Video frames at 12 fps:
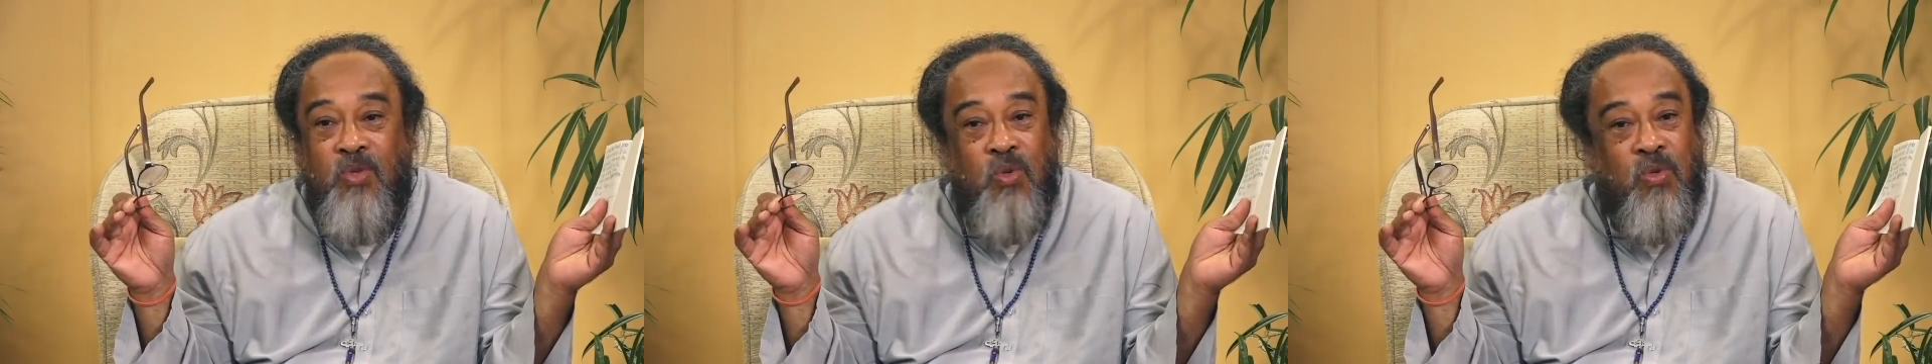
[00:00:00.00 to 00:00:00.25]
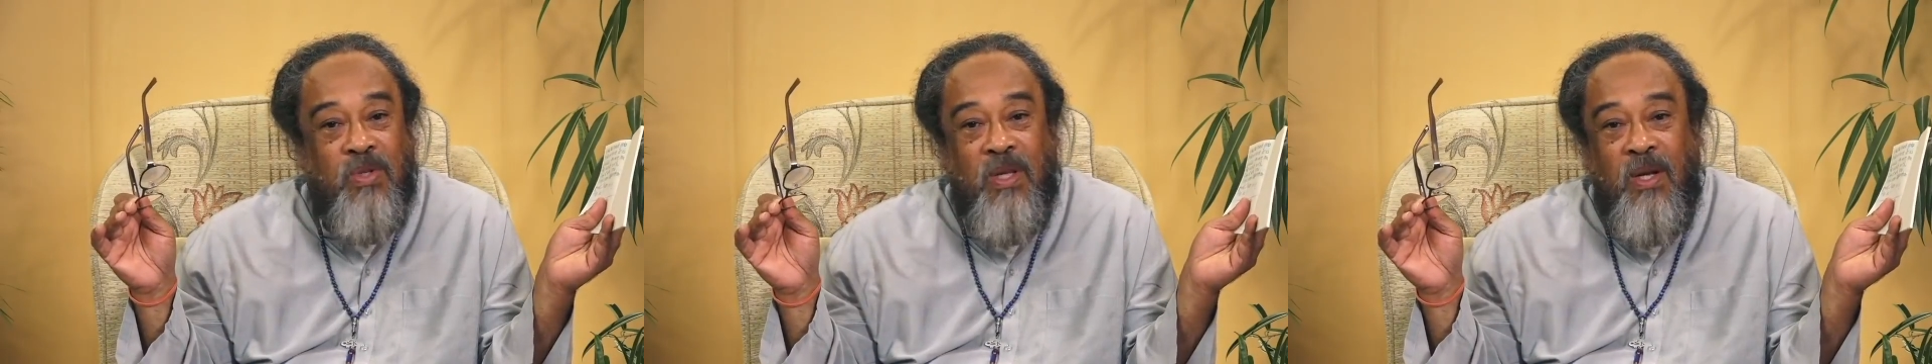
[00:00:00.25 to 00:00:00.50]

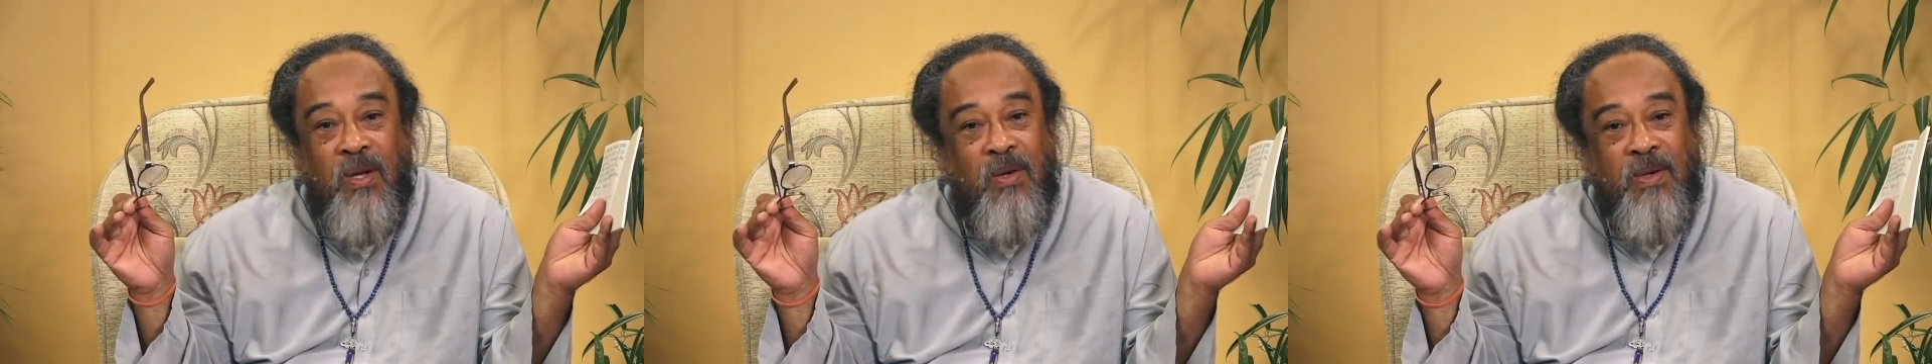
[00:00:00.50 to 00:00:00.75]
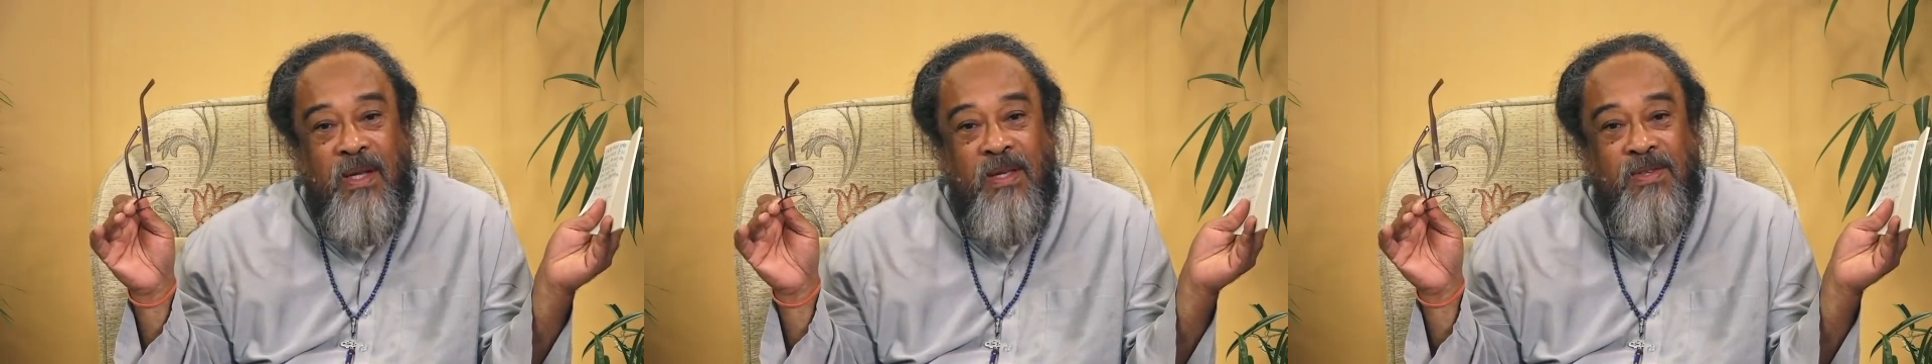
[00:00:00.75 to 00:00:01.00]
truth
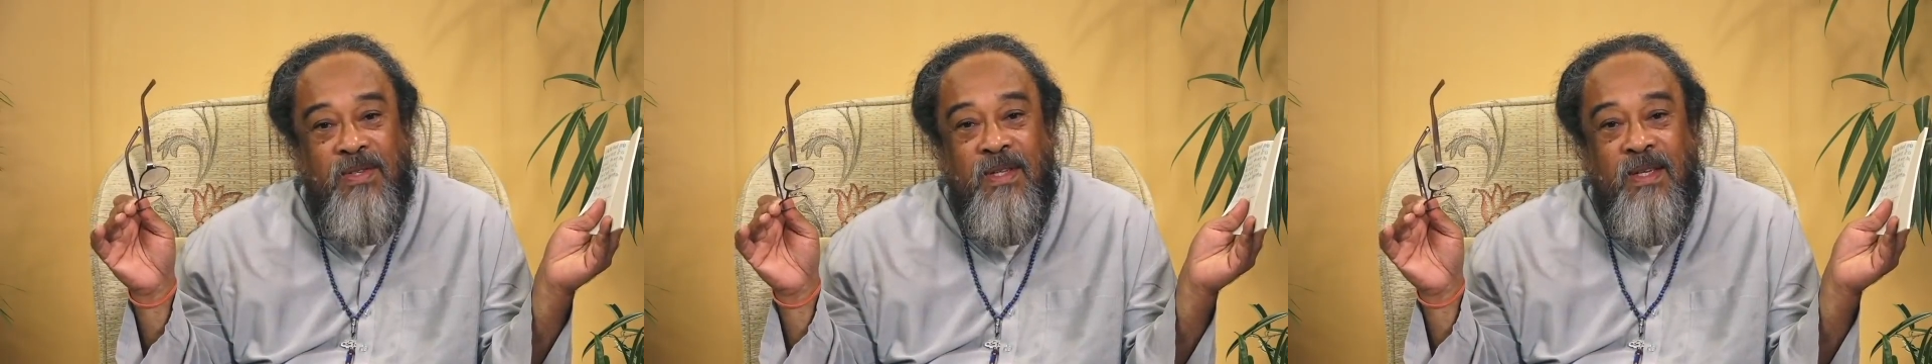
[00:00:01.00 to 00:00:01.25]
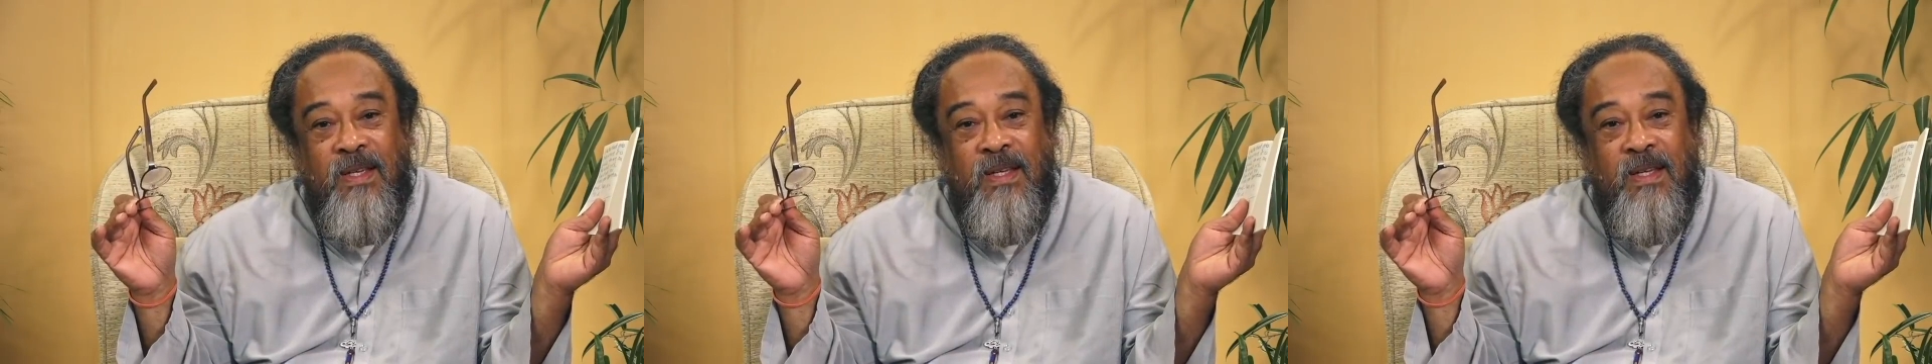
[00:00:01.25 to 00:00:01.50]
alone is,
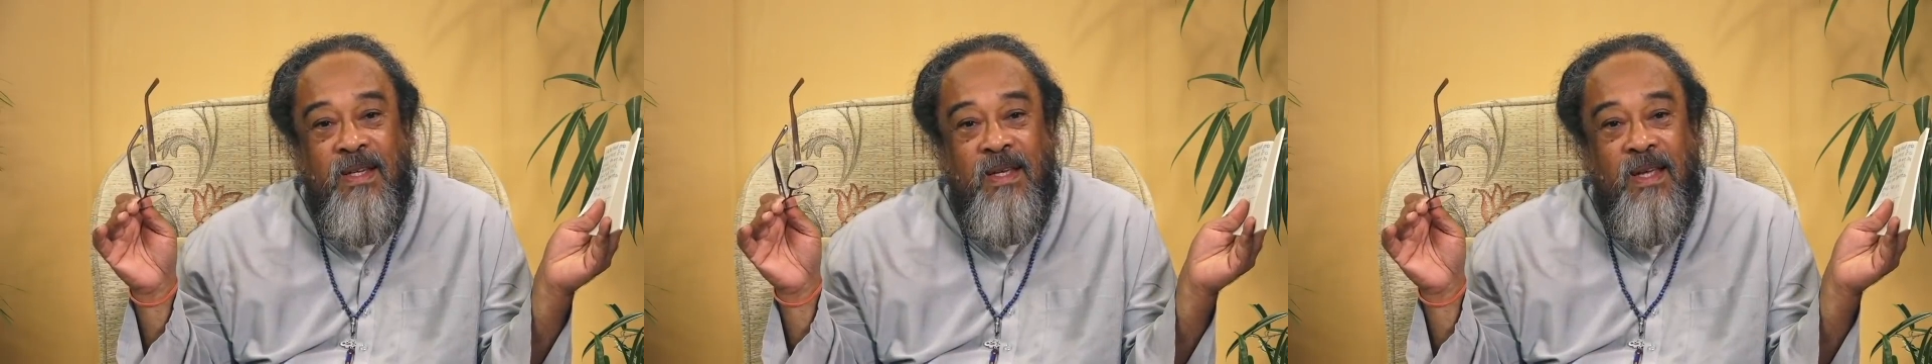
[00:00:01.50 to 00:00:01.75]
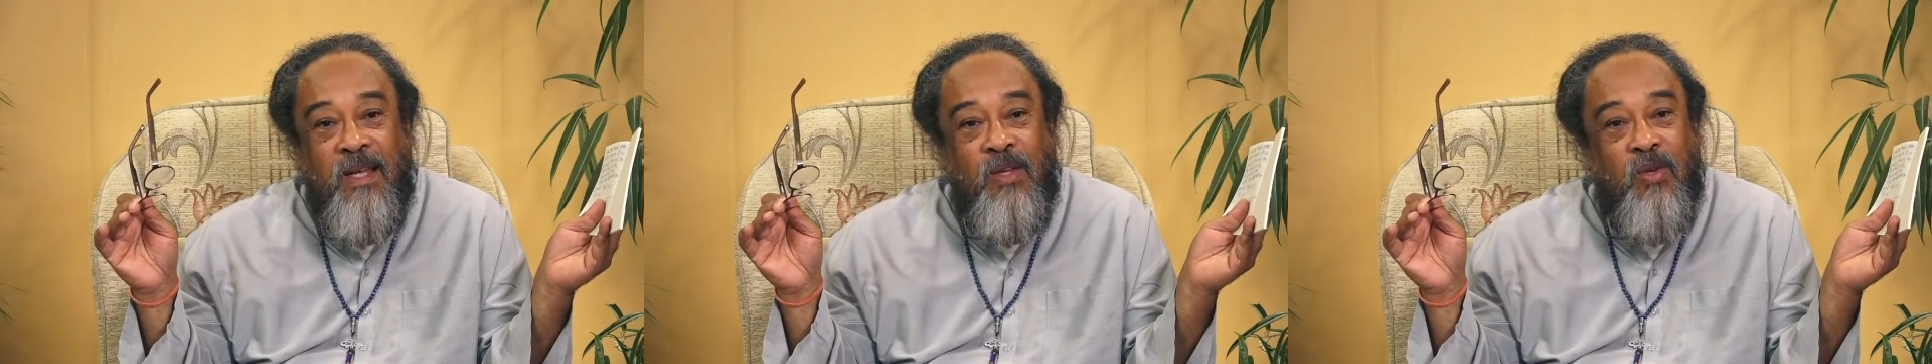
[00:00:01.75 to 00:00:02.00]

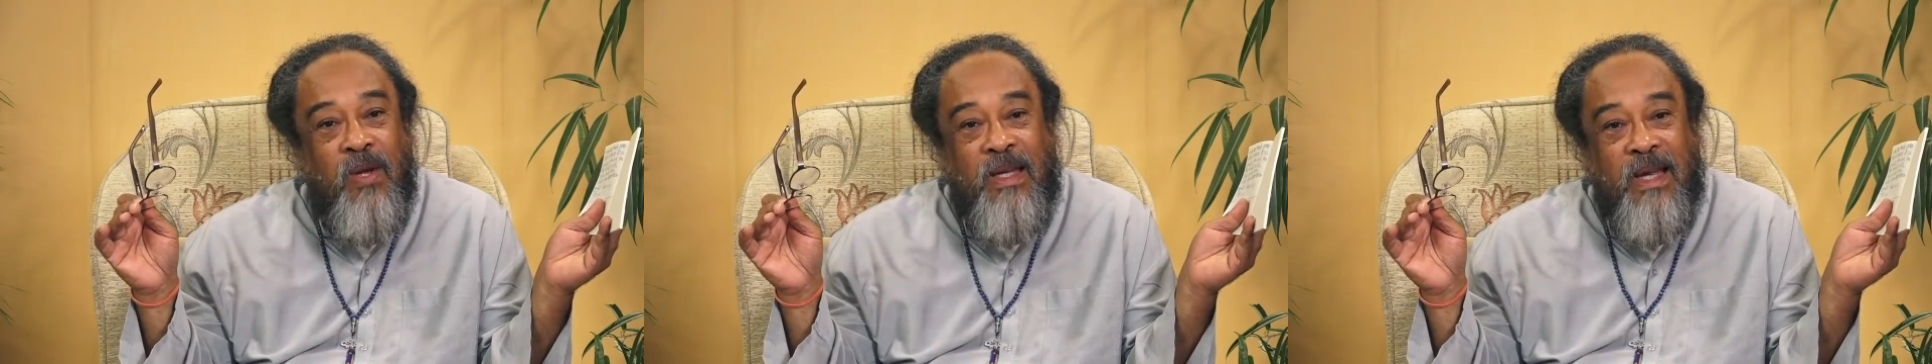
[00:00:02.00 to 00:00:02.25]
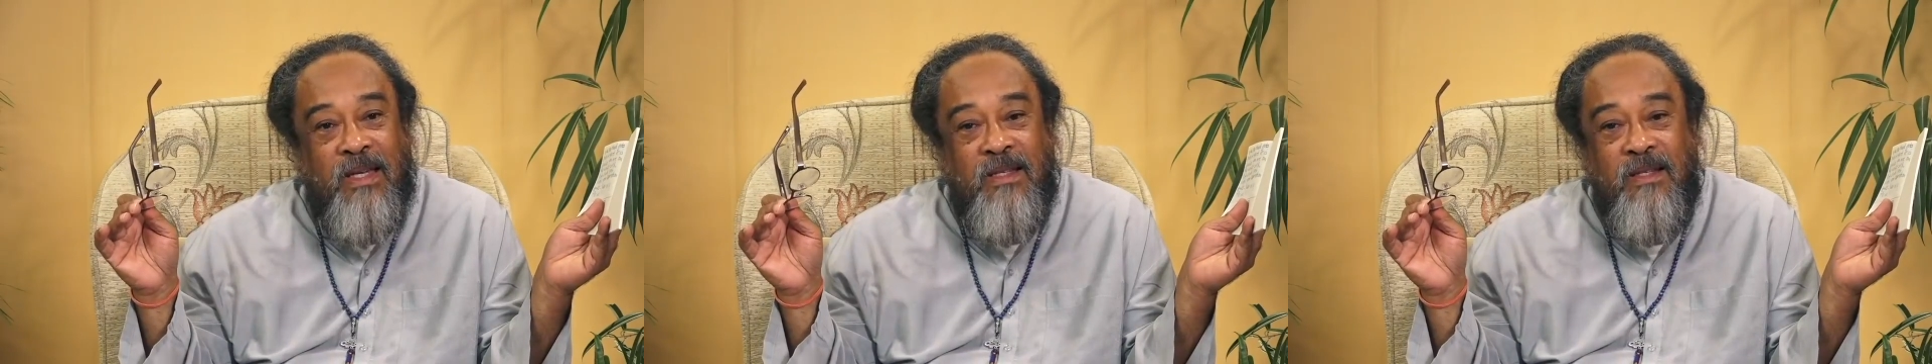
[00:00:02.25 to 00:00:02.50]
and you are
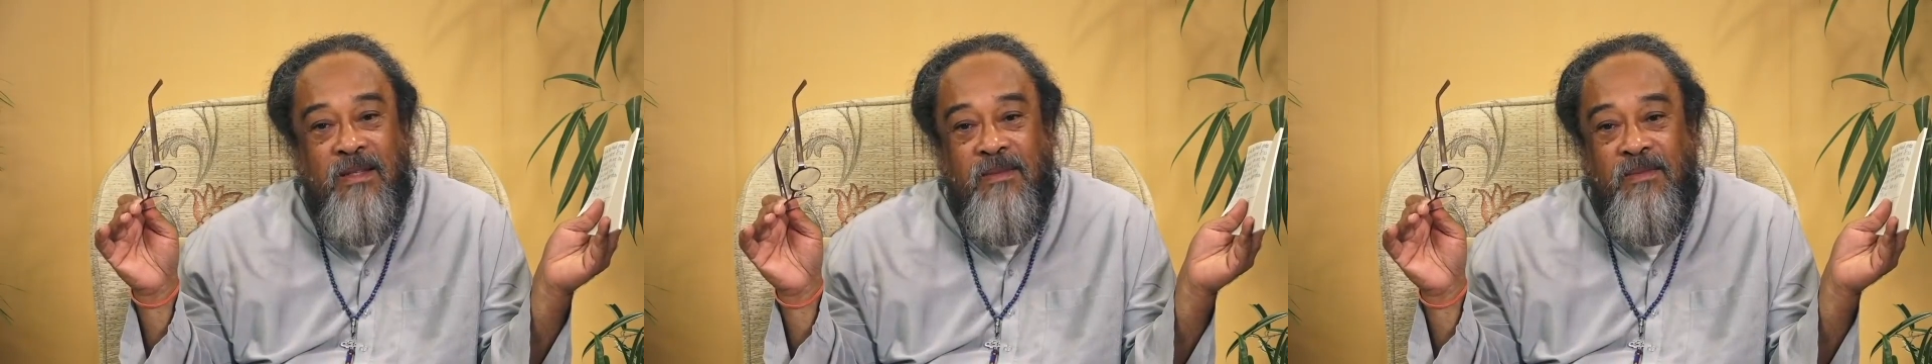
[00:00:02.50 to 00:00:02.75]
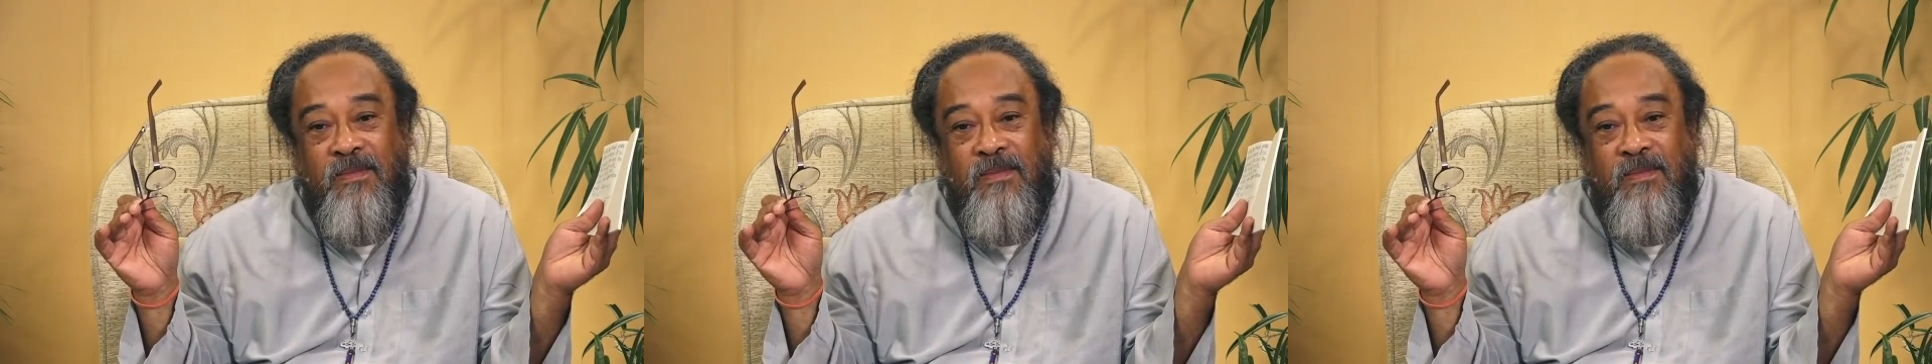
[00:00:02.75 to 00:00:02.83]
that.